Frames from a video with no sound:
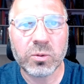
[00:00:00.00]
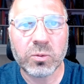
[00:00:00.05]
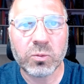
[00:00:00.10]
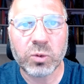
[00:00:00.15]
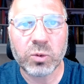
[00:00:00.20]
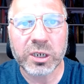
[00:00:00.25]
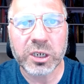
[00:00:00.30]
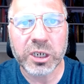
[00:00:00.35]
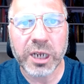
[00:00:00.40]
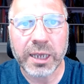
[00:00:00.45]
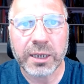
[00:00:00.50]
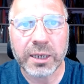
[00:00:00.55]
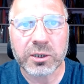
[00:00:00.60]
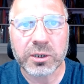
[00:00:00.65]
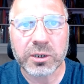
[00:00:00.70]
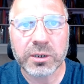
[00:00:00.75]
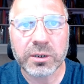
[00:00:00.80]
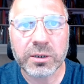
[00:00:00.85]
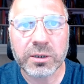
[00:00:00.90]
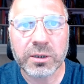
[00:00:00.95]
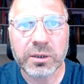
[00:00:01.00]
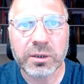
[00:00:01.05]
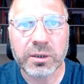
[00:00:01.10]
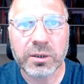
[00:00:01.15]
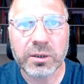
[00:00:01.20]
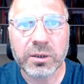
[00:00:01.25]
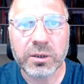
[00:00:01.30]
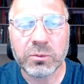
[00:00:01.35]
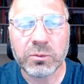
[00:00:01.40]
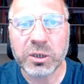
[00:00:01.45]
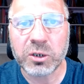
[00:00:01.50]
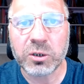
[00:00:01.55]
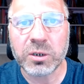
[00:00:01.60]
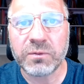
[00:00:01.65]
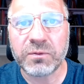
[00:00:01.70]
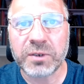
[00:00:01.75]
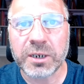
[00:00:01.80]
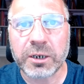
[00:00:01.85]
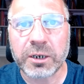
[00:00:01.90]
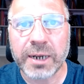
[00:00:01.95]
What changed? We couldn't
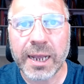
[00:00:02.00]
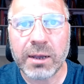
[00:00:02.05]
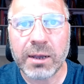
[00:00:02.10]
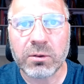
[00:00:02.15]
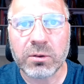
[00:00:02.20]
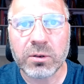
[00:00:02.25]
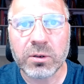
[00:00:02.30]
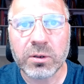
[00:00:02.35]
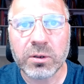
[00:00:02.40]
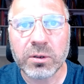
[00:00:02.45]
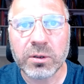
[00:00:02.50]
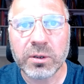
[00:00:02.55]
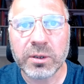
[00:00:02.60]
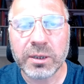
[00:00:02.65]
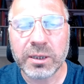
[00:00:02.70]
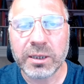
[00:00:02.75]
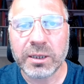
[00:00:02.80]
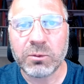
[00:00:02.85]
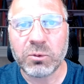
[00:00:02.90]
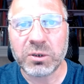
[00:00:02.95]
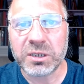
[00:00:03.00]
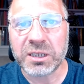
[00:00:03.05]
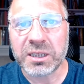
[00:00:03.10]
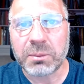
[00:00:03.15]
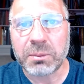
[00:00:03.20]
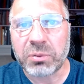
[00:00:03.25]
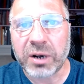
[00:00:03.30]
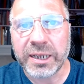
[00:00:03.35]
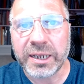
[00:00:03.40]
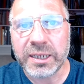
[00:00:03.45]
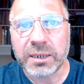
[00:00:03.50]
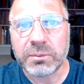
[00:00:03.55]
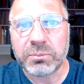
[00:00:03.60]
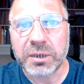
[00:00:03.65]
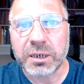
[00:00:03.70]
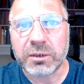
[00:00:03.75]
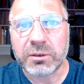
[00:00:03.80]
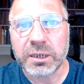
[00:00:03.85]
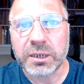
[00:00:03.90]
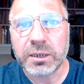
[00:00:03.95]
figure it out. It wasn't the break in
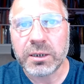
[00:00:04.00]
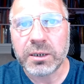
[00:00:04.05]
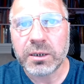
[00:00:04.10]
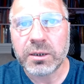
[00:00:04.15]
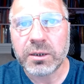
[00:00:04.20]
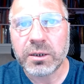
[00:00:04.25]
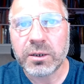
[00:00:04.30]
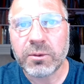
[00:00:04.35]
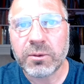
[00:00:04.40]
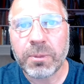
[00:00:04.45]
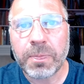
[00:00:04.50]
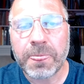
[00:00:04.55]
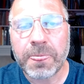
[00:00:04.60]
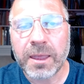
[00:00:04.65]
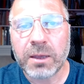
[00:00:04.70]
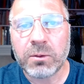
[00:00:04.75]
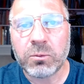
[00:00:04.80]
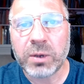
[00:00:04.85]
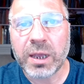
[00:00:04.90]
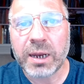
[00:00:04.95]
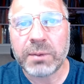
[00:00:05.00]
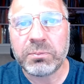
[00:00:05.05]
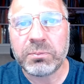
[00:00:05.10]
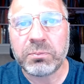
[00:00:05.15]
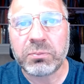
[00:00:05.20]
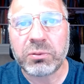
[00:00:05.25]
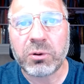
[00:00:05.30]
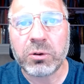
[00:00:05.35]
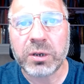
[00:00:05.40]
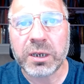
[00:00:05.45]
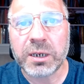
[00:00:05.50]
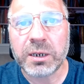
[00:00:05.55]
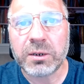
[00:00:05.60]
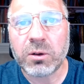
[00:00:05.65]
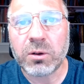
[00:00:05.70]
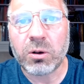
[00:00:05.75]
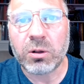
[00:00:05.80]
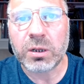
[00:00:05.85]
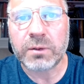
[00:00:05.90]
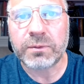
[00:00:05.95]
period. We had broken in all